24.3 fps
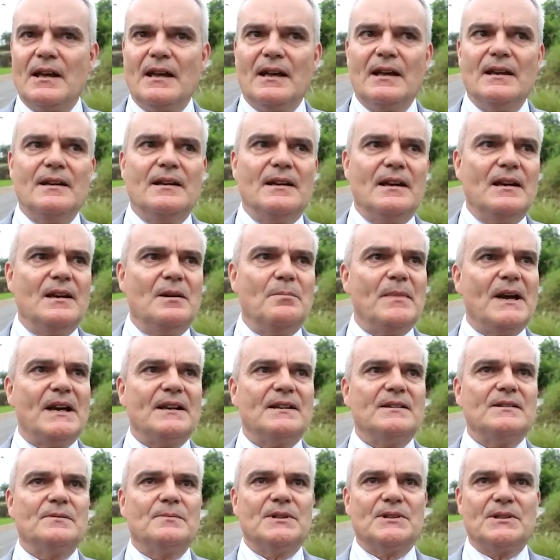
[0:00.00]
in
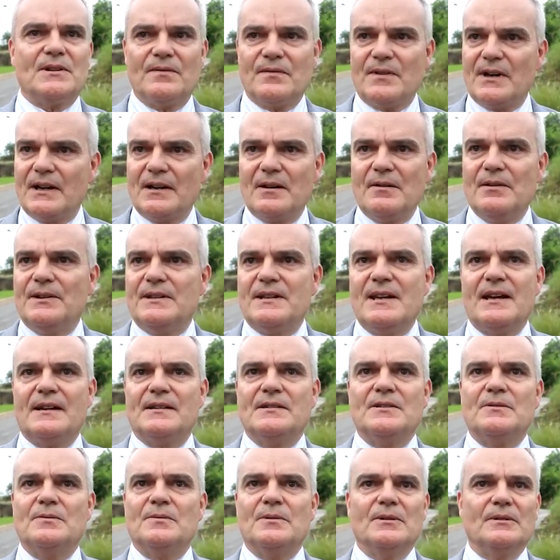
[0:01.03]
matters which are very
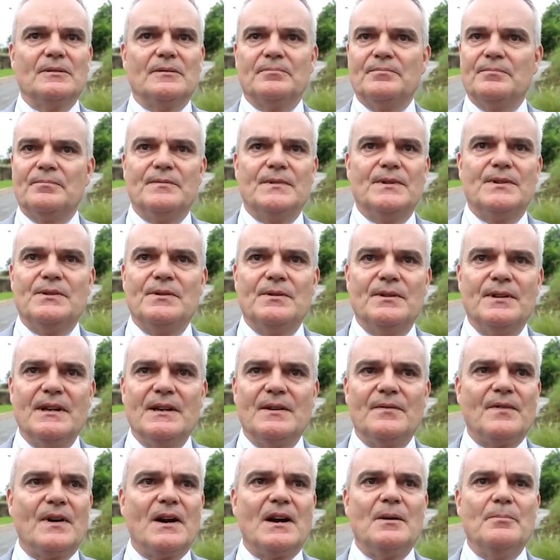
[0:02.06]
contextual to the
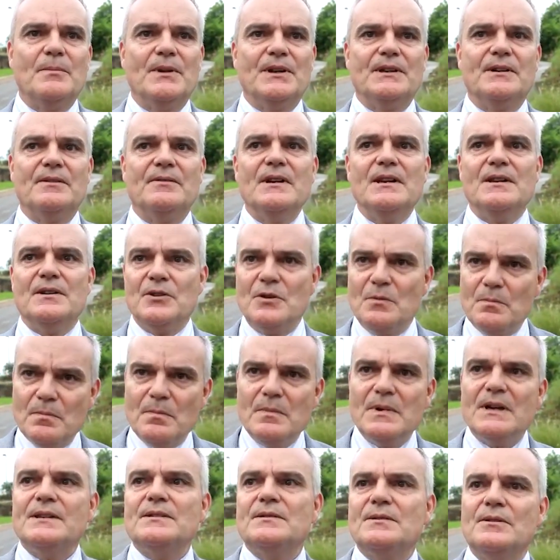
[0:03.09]
environment you're in. You
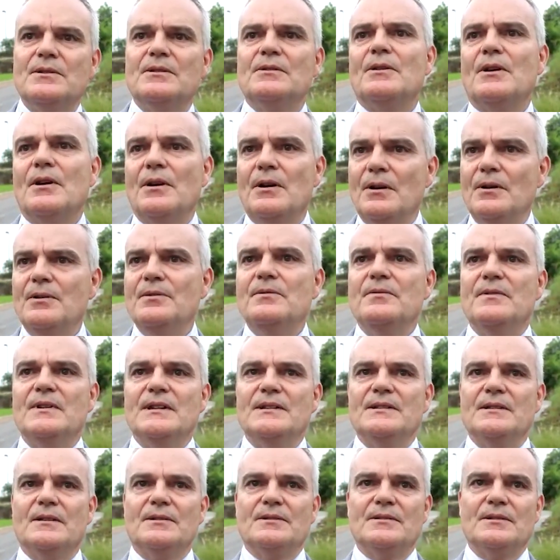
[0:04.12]
must do your own
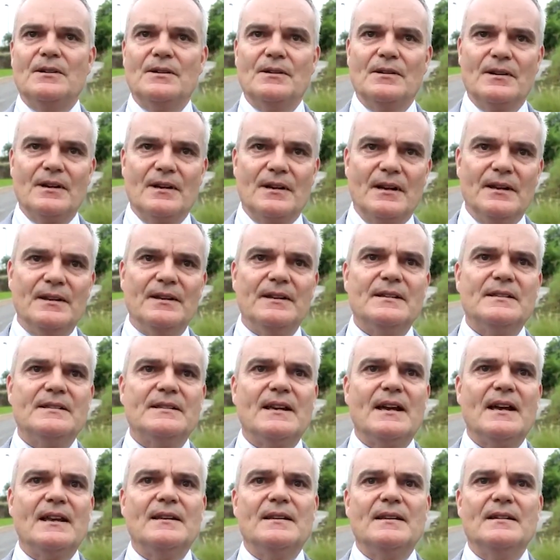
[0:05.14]
research so you can
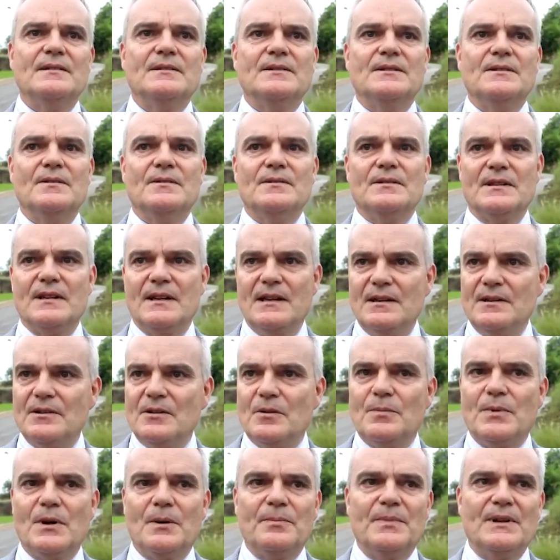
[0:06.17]
understand the issues in
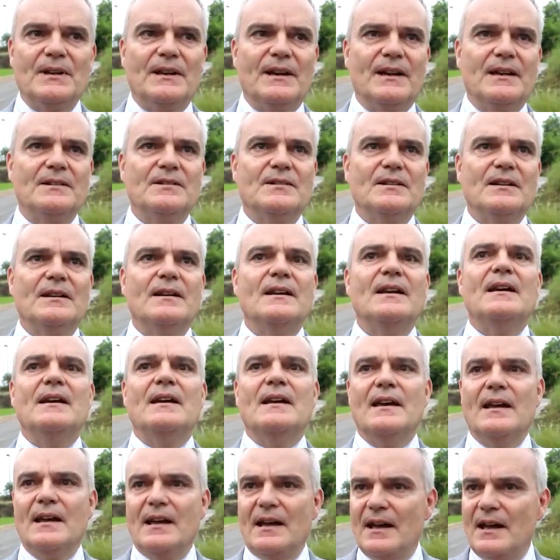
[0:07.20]
your population
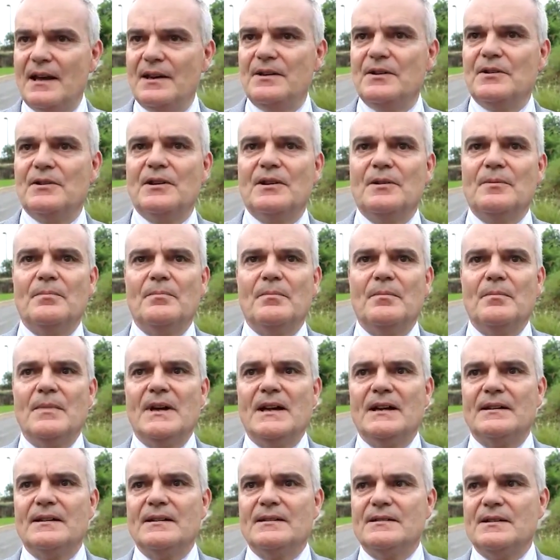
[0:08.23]
and you can
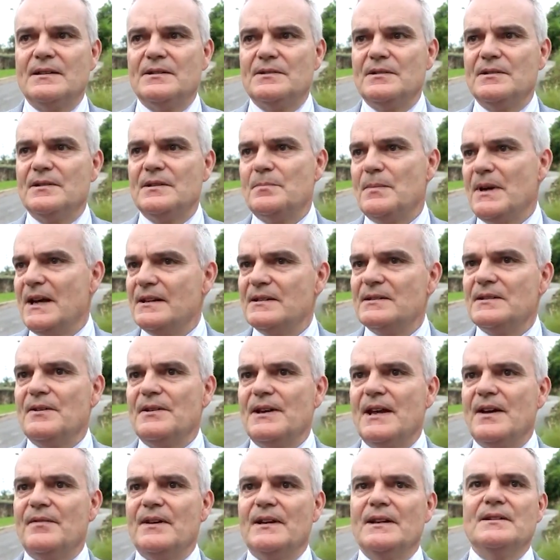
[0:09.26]
make decisions based
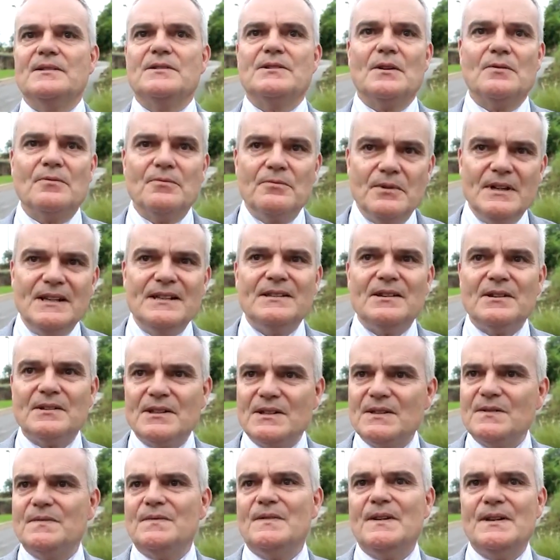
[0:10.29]
on evidence. So research
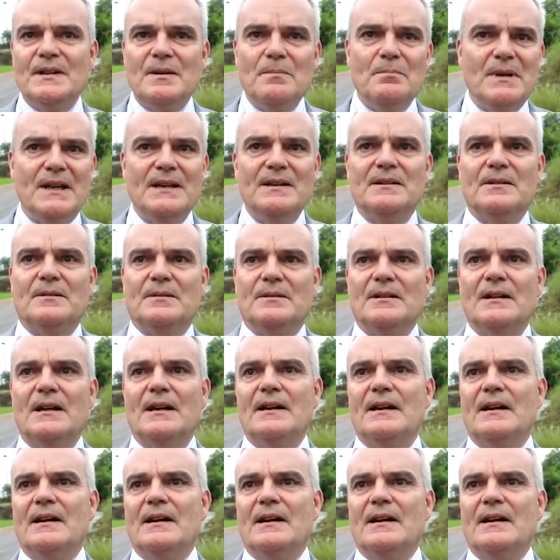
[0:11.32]
is fundamental.